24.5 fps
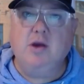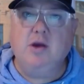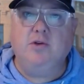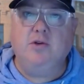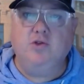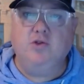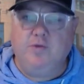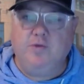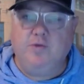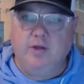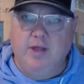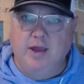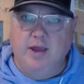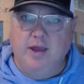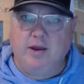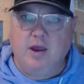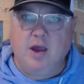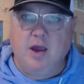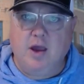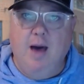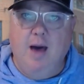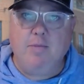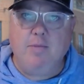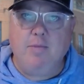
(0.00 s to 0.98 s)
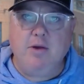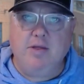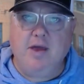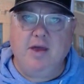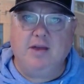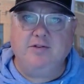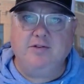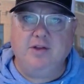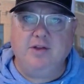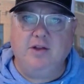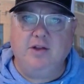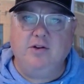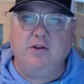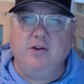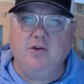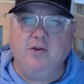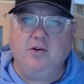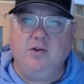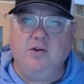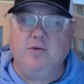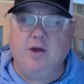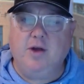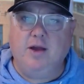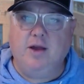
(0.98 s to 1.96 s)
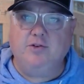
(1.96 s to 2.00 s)
So if you'd like a copy of that sent to
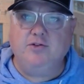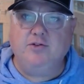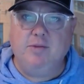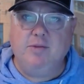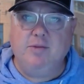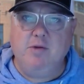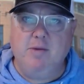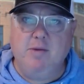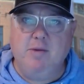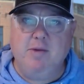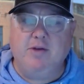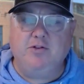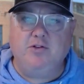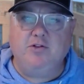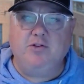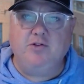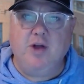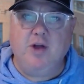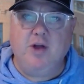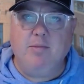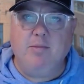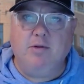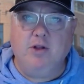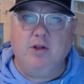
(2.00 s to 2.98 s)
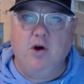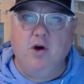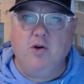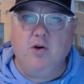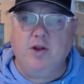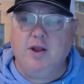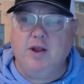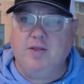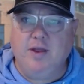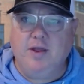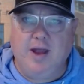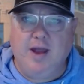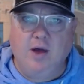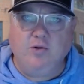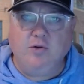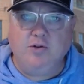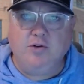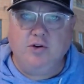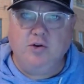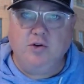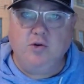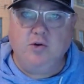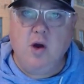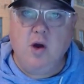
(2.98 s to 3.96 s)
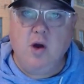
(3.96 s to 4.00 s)
you, just leave me a message down below and I'll get that out
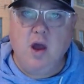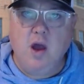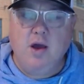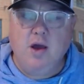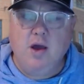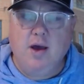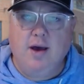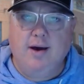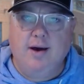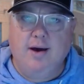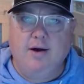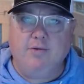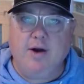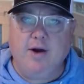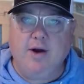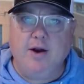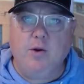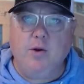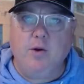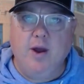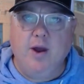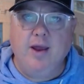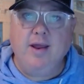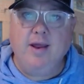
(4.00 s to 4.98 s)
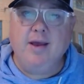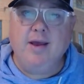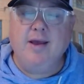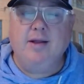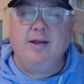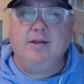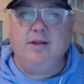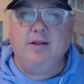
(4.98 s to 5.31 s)
to you right away.